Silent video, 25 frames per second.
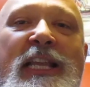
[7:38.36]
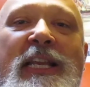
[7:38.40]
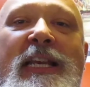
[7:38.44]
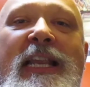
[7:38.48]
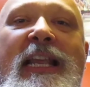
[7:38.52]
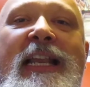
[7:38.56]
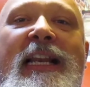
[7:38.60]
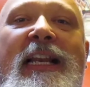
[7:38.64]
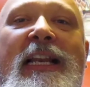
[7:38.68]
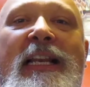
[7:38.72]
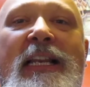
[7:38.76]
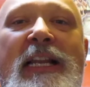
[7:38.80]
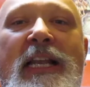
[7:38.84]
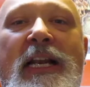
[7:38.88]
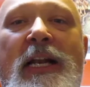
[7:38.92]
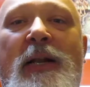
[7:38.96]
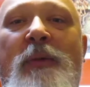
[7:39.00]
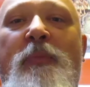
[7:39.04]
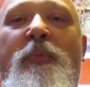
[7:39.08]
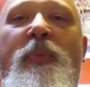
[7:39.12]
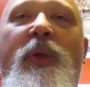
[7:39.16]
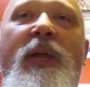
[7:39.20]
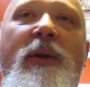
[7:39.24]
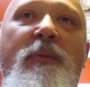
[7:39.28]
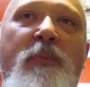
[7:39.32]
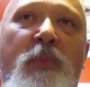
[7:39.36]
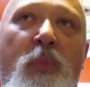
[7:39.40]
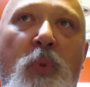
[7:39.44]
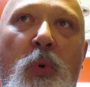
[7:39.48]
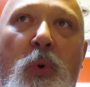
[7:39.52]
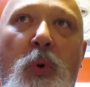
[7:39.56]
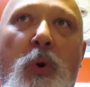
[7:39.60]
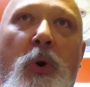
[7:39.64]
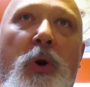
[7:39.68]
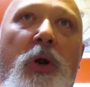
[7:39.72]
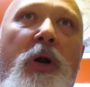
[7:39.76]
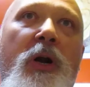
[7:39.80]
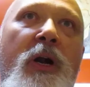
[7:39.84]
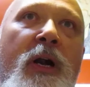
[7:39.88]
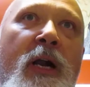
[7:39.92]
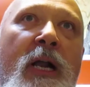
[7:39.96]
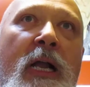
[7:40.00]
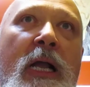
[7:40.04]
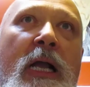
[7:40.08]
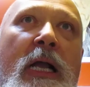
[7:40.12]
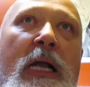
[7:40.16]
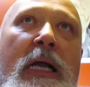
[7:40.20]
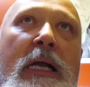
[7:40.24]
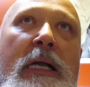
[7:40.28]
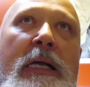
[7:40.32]
need a little bit more,
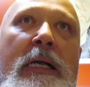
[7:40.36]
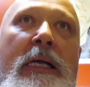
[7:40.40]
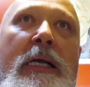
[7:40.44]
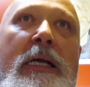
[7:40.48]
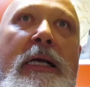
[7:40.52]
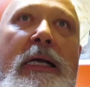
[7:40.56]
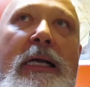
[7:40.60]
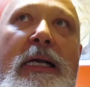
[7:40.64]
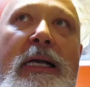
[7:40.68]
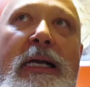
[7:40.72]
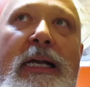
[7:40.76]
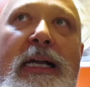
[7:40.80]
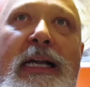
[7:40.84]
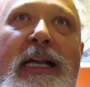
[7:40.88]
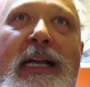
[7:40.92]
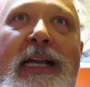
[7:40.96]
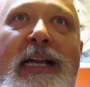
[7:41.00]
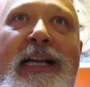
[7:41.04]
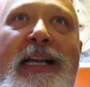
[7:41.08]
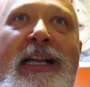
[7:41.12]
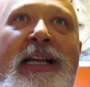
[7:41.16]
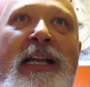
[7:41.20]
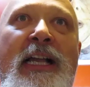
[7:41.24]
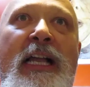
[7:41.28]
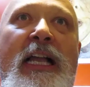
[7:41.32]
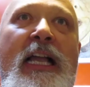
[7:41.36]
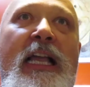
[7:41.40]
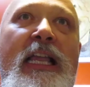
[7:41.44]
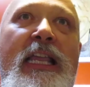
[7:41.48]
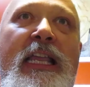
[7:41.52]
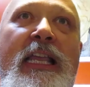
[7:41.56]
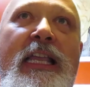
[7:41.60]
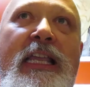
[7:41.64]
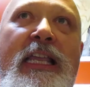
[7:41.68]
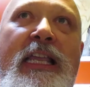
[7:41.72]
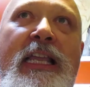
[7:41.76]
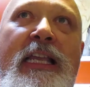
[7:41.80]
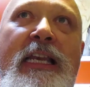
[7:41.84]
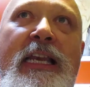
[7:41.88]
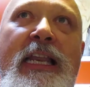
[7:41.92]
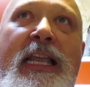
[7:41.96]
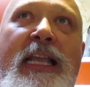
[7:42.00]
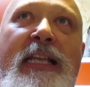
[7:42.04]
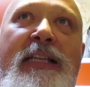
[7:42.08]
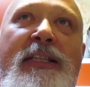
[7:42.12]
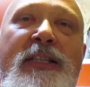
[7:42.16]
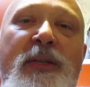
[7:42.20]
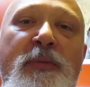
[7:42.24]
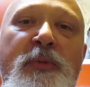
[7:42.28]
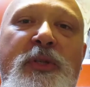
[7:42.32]
you
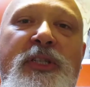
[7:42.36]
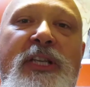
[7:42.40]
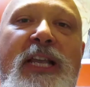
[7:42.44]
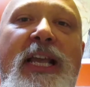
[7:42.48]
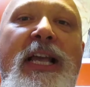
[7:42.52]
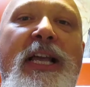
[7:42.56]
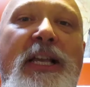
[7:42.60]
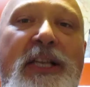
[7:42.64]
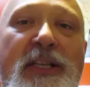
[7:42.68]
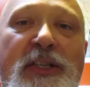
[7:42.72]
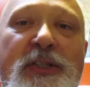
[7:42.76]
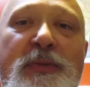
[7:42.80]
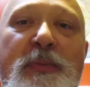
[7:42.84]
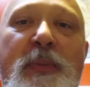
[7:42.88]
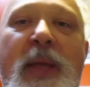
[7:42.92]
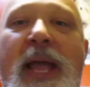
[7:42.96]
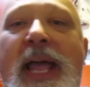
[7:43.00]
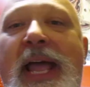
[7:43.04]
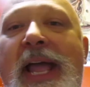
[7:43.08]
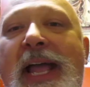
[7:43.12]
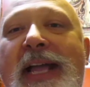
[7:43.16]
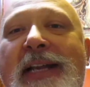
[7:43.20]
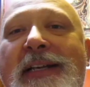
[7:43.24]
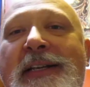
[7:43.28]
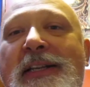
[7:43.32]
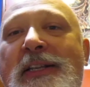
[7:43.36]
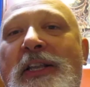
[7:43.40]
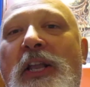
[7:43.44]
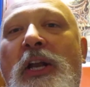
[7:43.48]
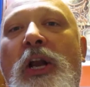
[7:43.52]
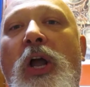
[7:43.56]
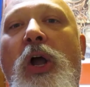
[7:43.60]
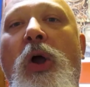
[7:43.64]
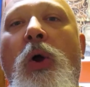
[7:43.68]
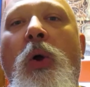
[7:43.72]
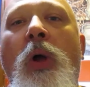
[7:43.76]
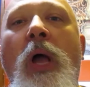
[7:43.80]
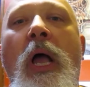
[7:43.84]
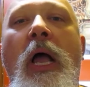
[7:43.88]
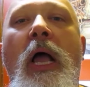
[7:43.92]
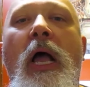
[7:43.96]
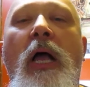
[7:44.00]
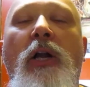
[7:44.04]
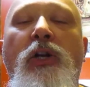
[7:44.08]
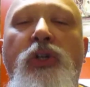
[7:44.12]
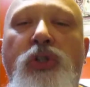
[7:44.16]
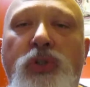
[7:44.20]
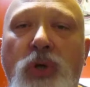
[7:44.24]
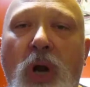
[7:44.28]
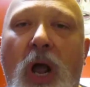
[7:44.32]
need some skills, man. You know,
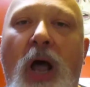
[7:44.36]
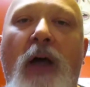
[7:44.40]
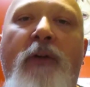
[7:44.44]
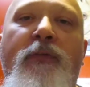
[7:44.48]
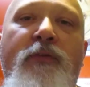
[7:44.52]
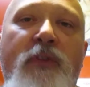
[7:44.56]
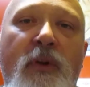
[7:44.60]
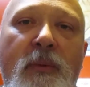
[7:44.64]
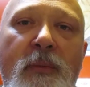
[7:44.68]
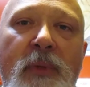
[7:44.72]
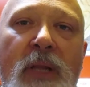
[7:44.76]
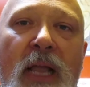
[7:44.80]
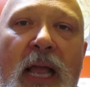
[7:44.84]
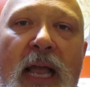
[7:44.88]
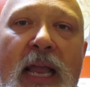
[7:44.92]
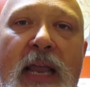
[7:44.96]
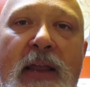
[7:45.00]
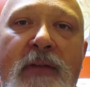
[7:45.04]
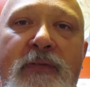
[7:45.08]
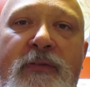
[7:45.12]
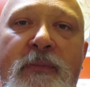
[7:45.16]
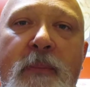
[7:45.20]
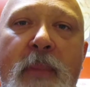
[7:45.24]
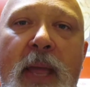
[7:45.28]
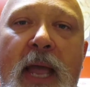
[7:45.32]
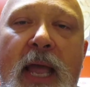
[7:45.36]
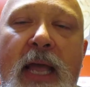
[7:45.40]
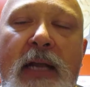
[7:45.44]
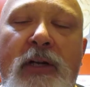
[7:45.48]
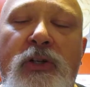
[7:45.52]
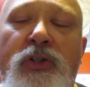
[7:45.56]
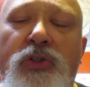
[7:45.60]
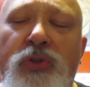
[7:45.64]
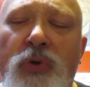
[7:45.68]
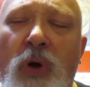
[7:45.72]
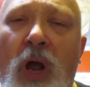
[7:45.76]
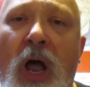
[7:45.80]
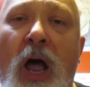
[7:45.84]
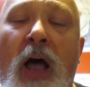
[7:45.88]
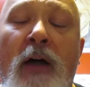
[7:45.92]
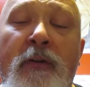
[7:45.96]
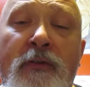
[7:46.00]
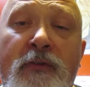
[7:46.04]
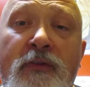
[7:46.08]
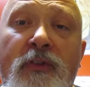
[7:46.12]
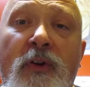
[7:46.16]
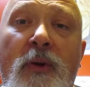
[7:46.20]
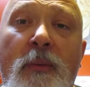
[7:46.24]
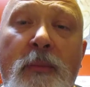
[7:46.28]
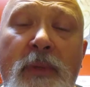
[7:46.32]
draw from life, man. Draw
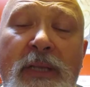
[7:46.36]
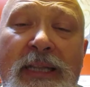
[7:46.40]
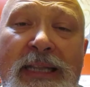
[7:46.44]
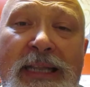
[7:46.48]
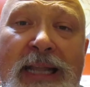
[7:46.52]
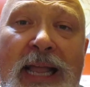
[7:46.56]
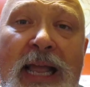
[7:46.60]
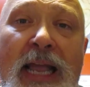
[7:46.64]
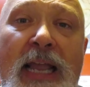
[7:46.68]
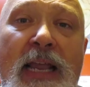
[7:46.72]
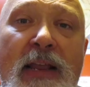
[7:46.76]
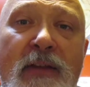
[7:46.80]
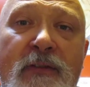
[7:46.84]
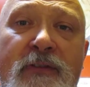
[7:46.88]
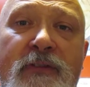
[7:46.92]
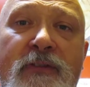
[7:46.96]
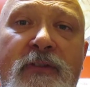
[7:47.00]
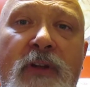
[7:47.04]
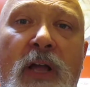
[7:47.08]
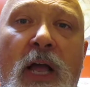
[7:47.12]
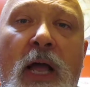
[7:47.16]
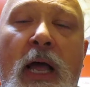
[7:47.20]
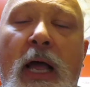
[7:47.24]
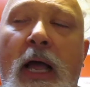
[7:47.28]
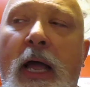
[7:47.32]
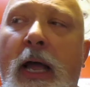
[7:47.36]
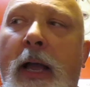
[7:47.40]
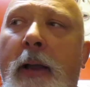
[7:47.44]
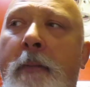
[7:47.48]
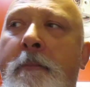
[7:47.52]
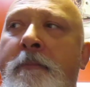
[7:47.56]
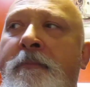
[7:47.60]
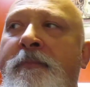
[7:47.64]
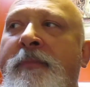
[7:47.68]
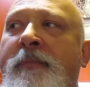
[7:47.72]
from life. You